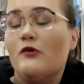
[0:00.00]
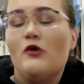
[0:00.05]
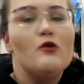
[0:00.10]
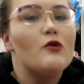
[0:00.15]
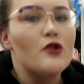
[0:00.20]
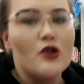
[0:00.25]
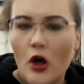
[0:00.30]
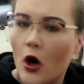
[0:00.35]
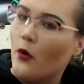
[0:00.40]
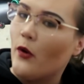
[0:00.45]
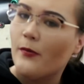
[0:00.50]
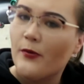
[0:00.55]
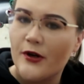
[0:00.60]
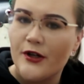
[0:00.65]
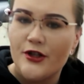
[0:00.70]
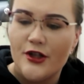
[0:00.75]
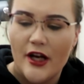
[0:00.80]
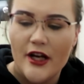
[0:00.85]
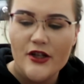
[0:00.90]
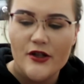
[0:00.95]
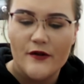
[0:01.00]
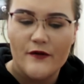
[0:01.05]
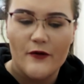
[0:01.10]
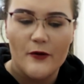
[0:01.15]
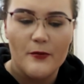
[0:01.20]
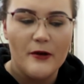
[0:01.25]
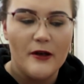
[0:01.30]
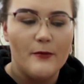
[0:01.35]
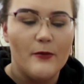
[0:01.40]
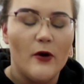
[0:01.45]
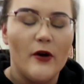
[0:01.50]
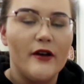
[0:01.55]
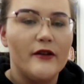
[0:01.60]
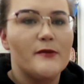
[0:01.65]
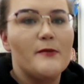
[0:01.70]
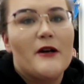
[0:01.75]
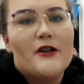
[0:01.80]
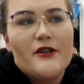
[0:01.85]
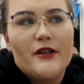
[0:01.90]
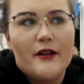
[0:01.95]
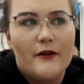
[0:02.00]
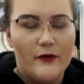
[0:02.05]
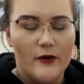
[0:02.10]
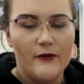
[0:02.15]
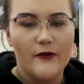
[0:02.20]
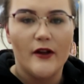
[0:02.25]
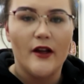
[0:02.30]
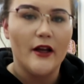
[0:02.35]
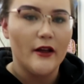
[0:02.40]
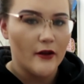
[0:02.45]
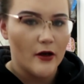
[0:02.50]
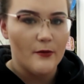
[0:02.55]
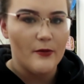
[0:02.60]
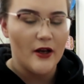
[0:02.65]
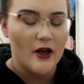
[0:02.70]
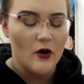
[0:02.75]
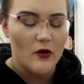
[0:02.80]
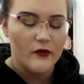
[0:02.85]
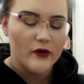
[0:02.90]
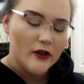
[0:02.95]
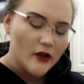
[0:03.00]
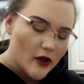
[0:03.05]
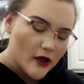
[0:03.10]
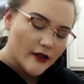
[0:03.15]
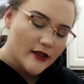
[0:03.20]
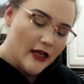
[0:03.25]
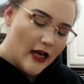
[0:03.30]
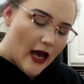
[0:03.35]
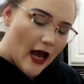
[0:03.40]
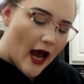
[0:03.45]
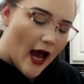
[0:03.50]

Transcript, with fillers: you show appreciation for people, especially if you feel like they're being overlooked.